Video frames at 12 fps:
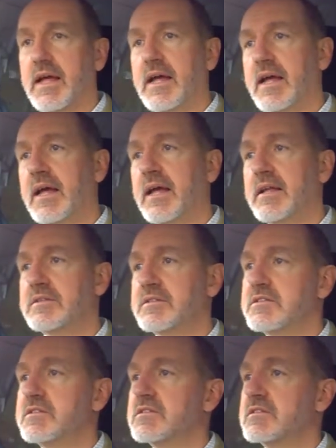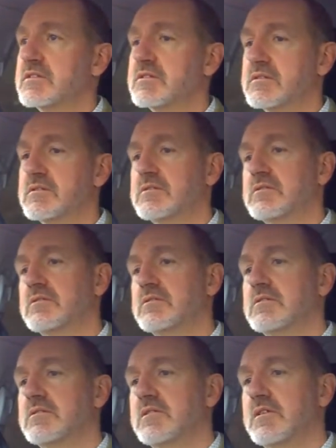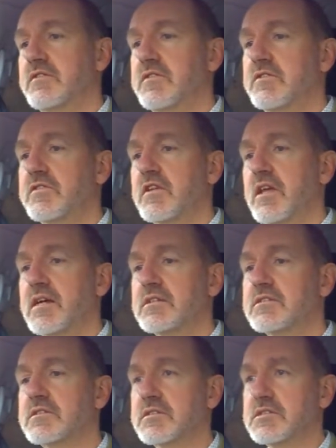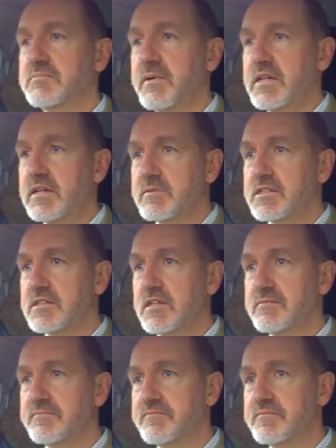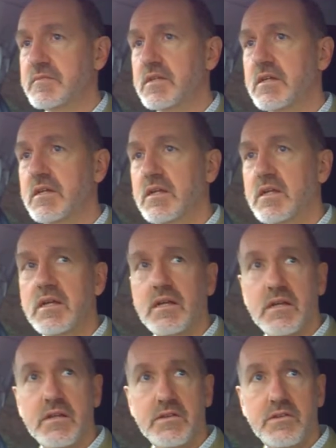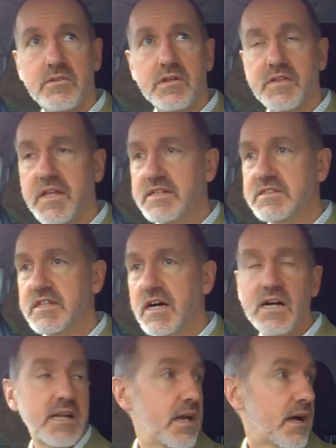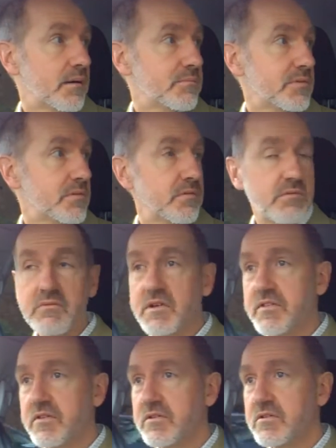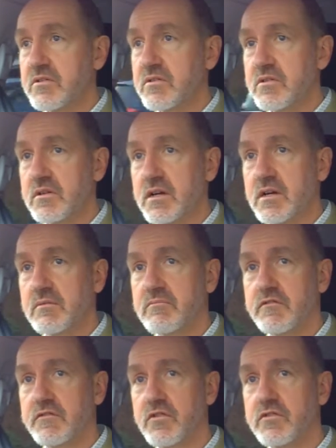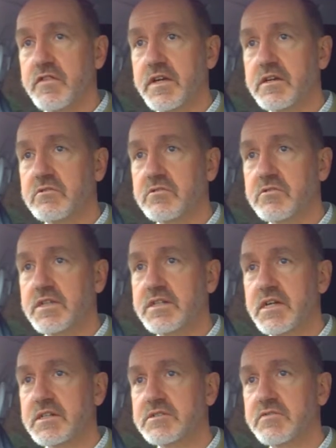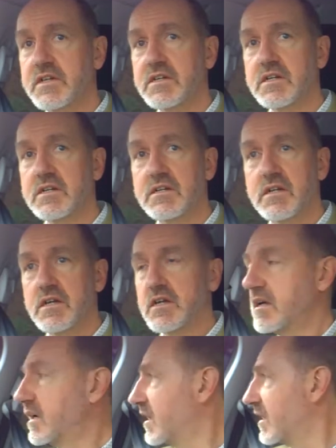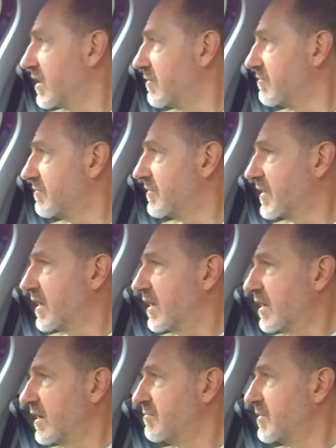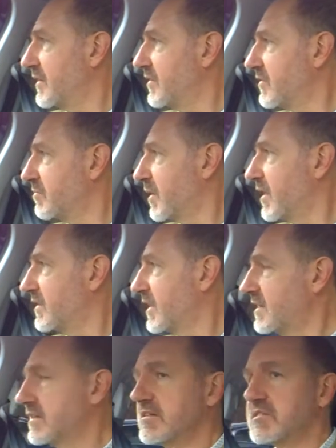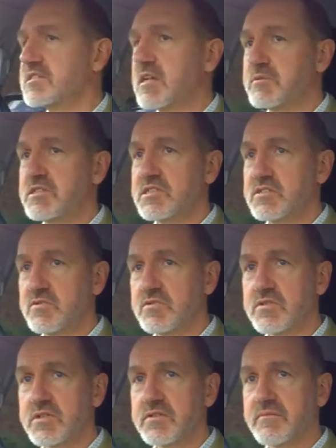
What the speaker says: And if you select speed limiter, you can then dial up with your forefinger or index finger a button that's behind that little stubby stalk,